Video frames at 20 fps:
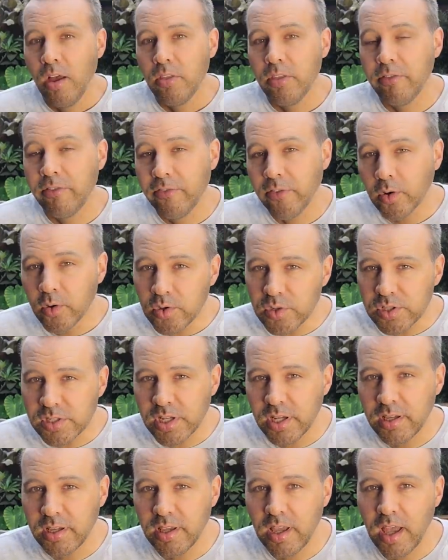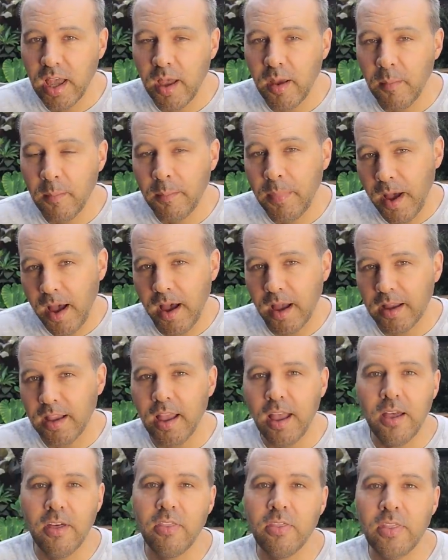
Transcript: The first bug